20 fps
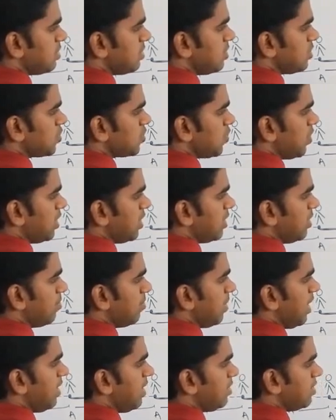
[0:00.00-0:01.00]
is 20
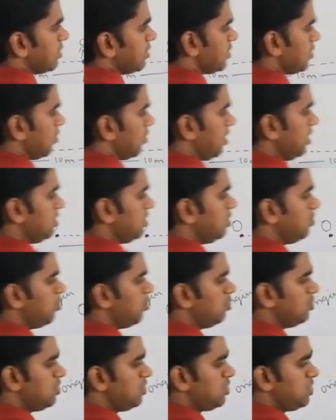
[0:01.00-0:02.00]
minus. What is the
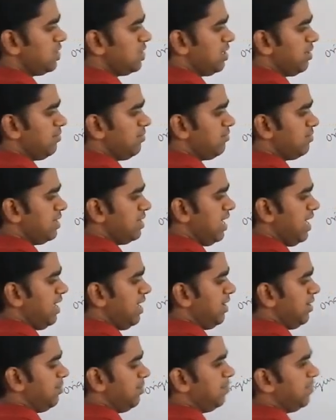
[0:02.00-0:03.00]
position of
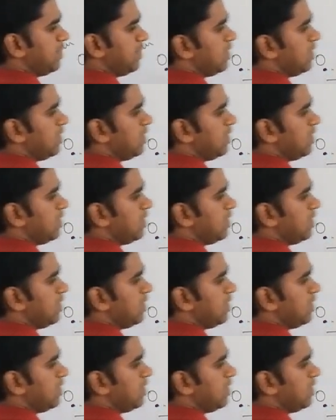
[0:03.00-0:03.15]
A?